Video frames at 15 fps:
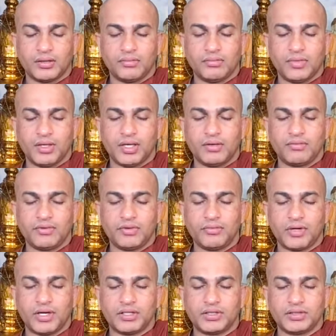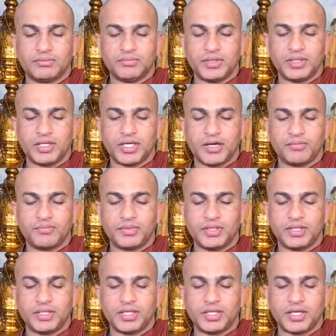May everyone be
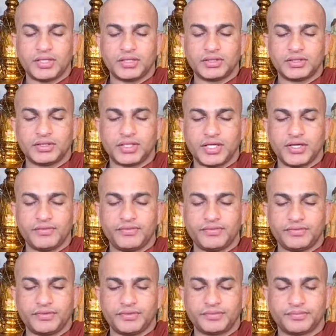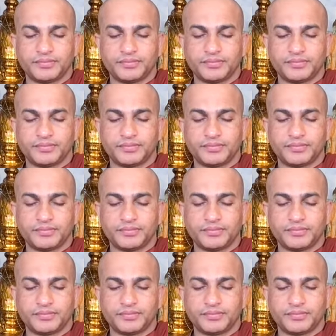happy and safe.